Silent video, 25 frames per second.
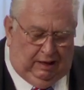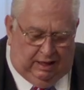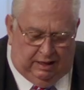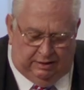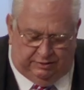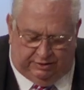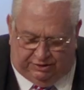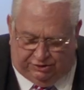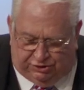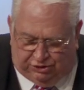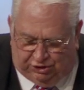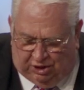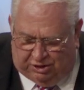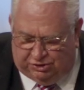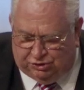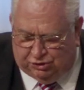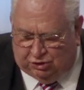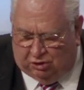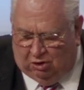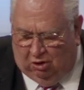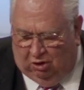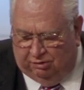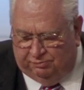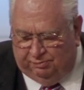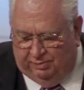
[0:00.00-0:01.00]
And the
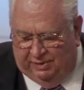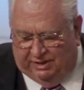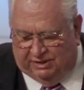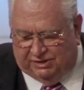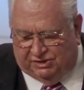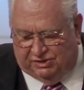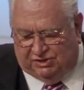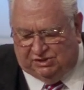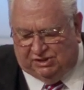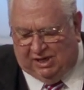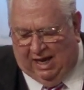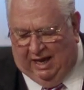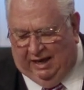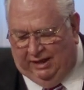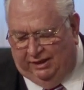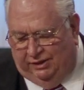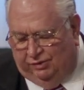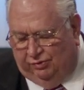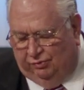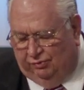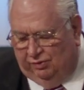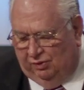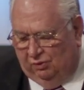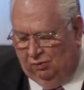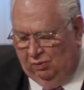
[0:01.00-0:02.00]
judge called me aside
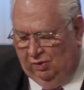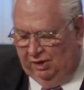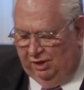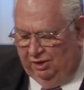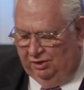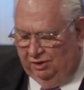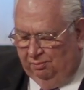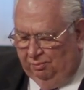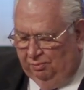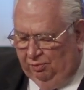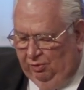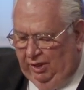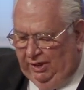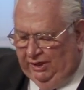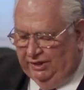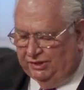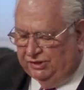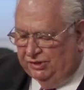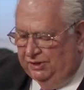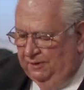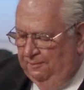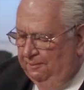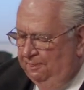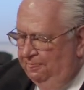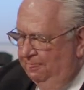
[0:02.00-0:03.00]
during one of the
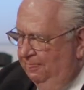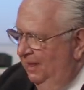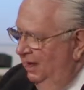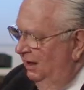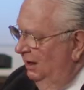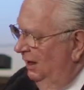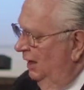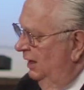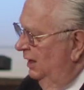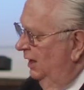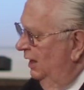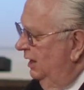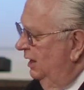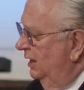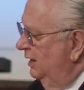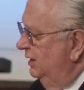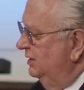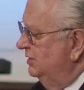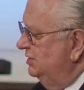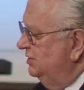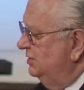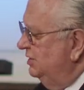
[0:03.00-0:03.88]
breaks, and he